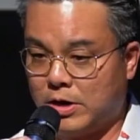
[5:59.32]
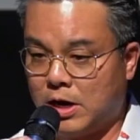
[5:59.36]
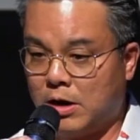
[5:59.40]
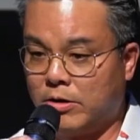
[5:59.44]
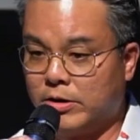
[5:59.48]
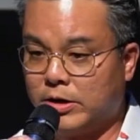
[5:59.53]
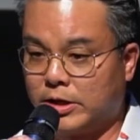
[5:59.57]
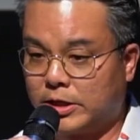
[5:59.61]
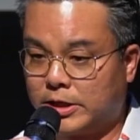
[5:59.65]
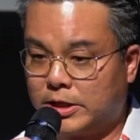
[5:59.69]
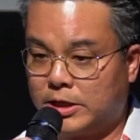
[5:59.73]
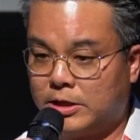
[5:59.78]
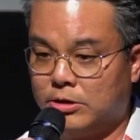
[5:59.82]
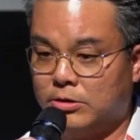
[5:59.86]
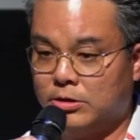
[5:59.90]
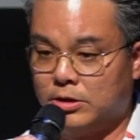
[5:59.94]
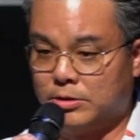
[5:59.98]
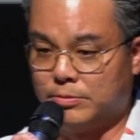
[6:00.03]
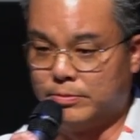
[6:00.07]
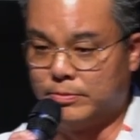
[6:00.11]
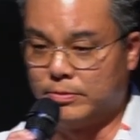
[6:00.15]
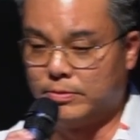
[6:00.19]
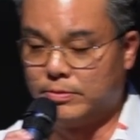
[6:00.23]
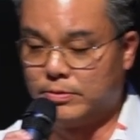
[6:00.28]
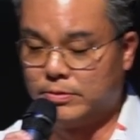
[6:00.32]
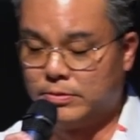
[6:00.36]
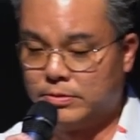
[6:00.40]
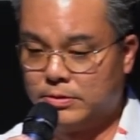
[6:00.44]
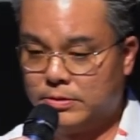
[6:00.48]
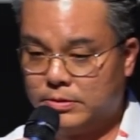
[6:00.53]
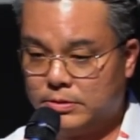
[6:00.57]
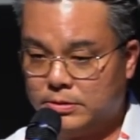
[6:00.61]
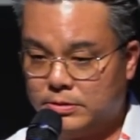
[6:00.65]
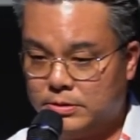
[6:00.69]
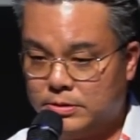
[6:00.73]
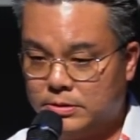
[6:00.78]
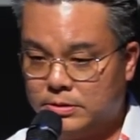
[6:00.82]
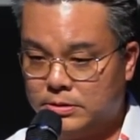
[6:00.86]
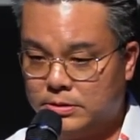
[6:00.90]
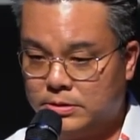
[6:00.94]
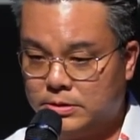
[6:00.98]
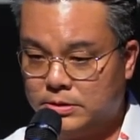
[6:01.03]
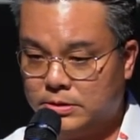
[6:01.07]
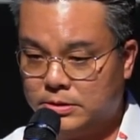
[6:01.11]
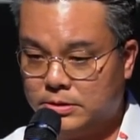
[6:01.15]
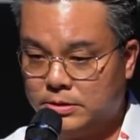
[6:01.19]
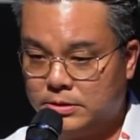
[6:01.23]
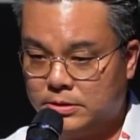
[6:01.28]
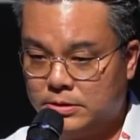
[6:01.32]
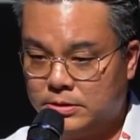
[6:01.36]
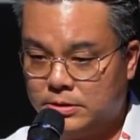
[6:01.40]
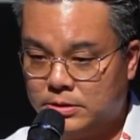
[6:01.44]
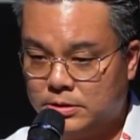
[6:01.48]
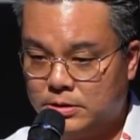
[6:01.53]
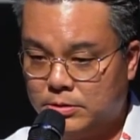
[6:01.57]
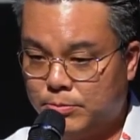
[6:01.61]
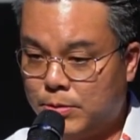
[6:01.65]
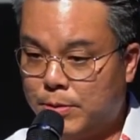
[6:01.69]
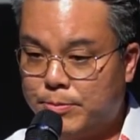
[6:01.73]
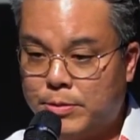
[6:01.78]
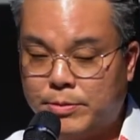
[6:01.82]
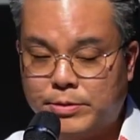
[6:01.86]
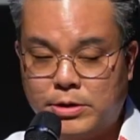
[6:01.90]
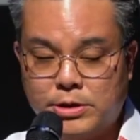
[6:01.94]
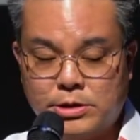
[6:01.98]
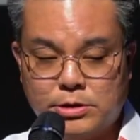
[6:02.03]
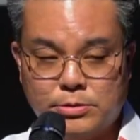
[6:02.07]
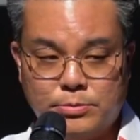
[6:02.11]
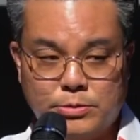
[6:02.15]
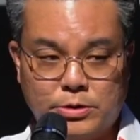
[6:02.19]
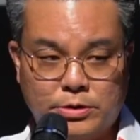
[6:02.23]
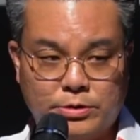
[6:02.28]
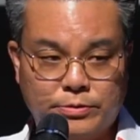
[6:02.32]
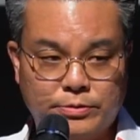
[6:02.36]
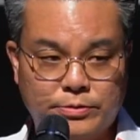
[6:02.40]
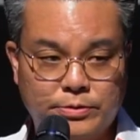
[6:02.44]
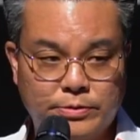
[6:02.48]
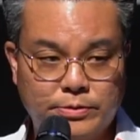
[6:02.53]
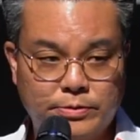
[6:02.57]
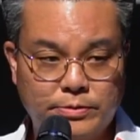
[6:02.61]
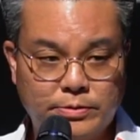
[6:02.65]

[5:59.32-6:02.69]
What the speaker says: I'm going to kill him. My mom doesn't move.